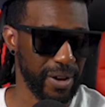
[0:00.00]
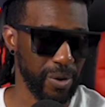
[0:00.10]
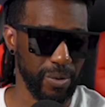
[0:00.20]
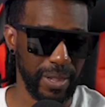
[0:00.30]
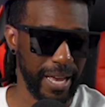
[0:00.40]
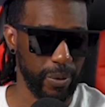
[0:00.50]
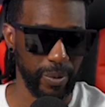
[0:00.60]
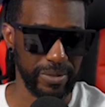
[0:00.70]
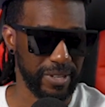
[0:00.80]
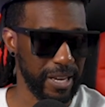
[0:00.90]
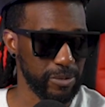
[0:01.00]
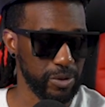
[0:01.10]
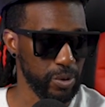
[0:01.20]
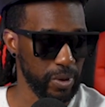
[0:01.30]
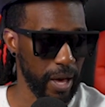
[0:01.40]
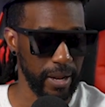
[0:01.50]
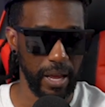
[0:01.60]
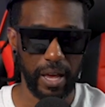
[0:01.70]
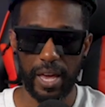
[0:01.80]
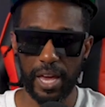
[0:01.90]
I don't like when teams do that.
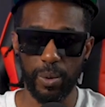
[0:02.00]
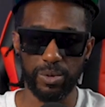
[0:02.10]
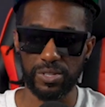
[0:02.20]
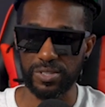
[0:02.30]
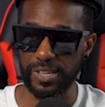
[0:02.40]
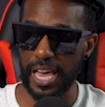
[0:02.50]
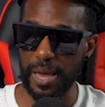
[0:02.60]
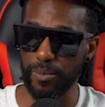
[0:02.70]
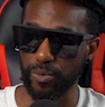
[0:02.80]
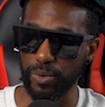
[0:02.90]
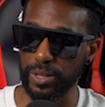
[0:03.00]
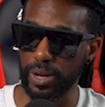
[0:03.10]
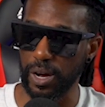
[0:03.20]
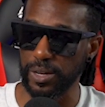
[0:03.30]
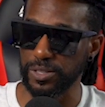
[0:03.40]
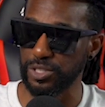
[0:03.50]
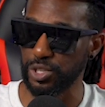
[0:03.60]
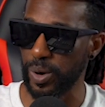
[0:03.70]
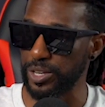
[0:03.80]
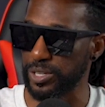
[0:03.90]
It was the same
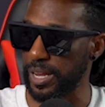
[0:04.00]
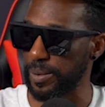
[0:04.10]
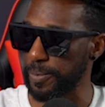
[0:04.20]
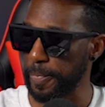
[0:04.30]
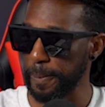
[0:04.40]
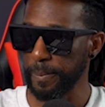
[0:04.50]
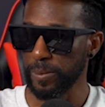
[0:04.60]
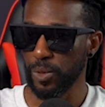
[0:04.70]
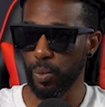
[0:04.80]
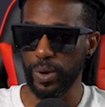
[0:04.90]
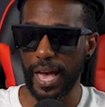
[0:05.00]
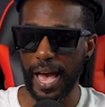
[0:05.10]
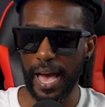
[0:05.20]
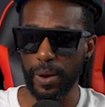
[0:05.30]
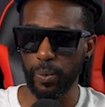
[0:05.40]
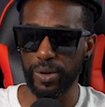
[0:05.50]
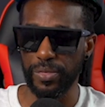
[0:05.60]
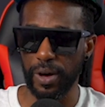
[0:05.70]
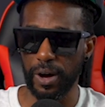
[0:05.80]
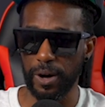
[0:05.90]
situation that we had with
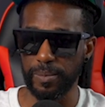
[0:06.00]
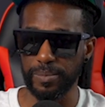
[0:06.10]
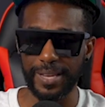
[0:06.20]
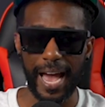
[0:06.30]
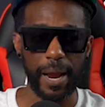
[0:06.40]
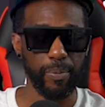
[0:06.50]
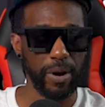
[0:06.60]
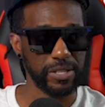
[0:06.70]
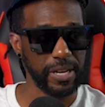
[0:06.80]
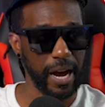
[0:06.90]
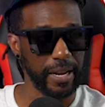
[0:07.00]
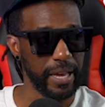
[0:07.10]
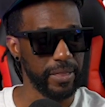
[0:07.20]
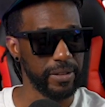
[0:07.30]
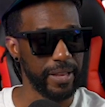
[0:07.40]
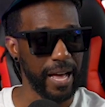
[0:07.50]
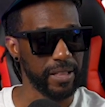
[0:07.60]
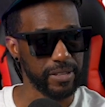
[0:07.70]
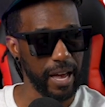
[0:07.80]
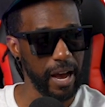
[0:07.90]
Dak Prescott and the
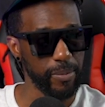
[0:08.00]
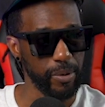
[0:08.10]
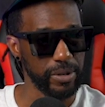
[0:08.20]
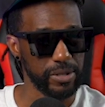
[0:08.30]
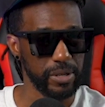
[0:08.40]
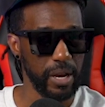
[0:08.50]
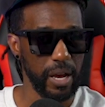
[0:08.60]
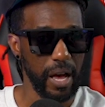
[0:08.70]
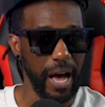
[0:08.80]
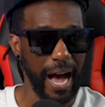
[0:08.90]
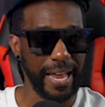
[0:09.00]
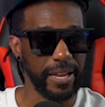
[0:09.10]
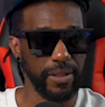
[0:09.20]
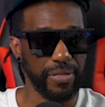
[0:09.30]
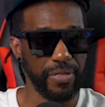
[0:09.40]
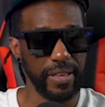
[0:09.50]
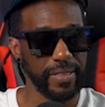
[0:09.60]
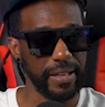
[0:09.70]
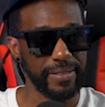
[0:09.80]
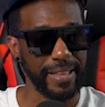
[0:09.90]
Dallas Cowboys. I didn't think
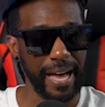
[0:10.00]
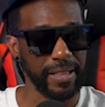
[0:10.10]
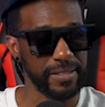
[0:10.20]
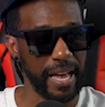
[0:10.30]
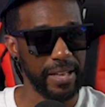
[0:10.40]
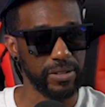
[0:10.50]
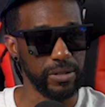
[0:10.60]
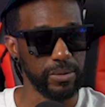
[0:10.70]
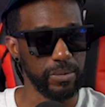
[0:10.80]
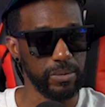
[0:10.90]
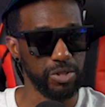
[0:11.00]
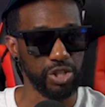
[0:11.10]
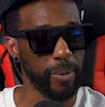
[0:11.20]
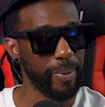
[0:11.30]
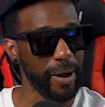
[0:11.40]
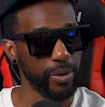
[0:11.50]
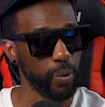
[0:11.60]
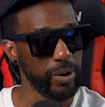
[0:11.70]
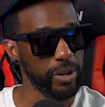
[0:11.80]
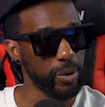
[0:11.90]
that Dallas had to jump out the
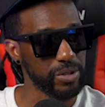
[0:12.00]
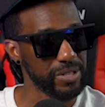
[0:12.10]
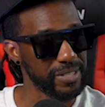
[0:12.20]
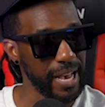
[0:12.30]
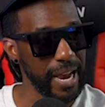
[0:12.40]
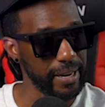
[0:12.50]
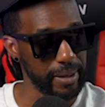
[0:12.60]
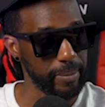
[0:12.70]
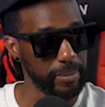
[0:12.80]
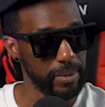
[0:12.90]
window to sign him.